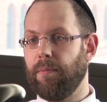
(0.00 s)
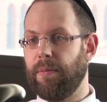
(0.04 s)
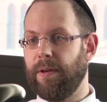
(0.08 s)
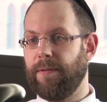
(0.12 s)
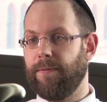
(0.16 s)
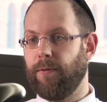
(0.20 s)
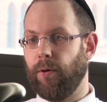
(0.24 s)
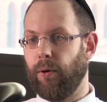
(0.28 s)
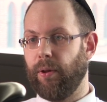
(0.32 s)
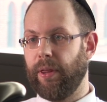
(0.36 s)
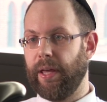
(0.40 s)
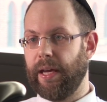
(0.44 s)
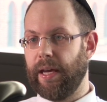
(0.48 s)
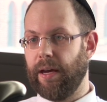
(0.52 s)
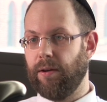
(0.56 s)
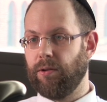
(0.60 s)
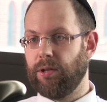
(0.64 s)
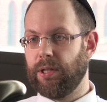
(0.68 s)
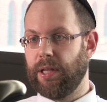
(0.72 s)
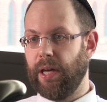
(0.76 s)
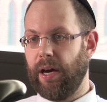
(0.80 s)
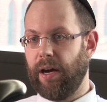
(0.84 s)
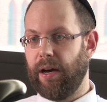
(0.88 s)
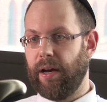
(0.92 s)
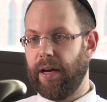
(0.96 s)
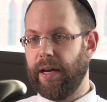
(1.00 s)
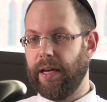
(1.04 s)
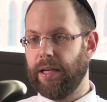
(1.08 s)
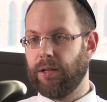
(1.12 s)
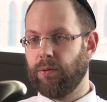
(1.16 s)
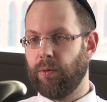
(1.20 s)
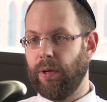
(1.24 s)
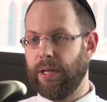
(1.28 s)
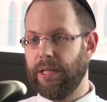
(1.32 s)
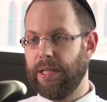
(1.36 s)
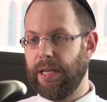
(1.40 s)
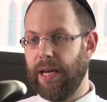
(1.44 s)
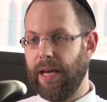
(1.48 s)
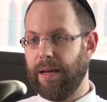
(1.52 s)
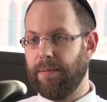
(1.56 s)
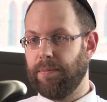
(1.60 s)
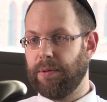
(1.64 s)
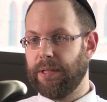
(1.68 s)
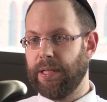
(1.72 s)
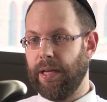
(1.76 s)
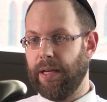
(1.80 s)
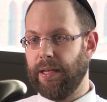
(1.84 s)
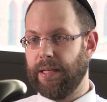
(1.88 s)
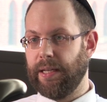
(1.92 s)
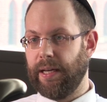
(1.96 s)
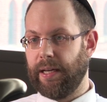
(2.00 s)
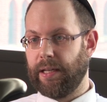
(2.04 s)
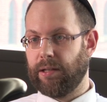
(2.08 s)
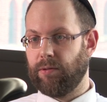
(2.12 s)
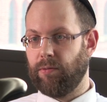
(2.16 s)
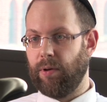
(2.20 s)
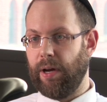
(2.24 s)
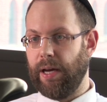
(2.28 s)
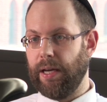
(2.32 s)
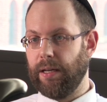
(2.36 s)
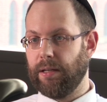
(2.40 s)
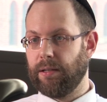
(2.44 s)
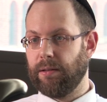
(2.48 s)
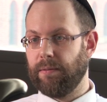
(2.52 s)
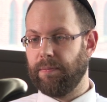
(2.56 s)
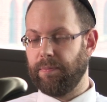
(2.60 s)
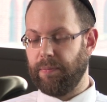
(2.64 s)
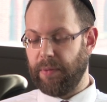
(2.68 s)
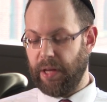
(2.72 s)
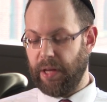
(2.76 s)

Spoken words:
before they go to the higher 28% tax rate.